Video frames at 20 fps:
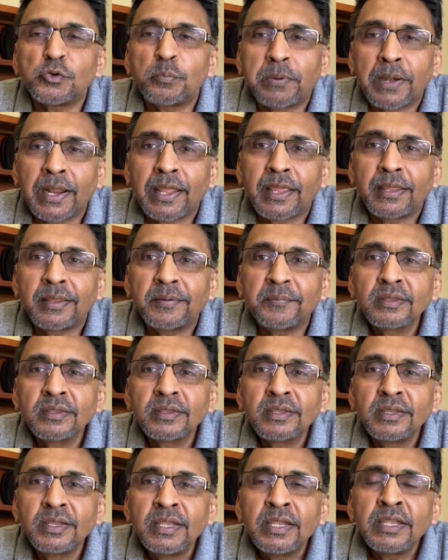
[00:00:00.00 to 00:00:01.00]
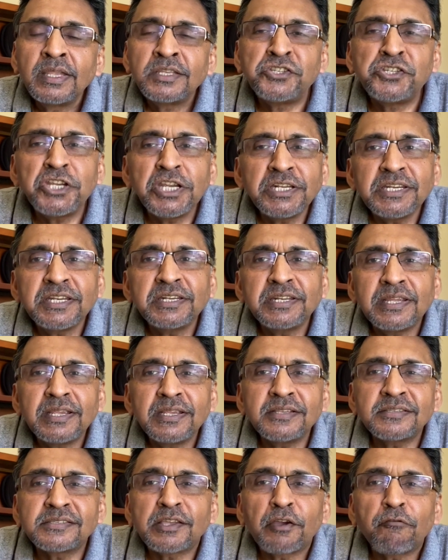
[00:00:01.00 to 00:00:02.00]
play.
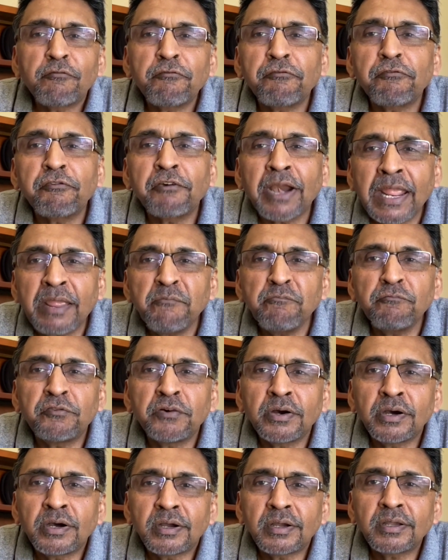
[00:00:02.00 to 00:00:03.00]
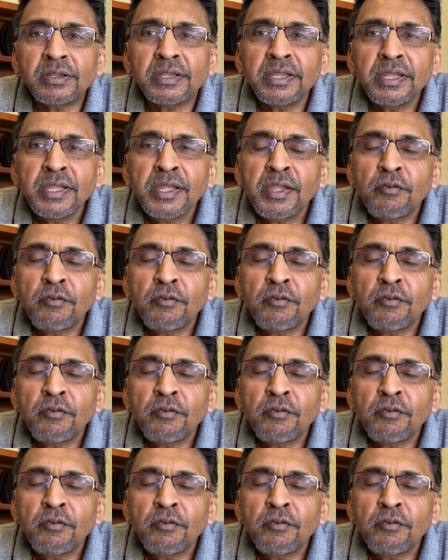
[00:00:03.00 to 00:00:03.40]
GTD is a framework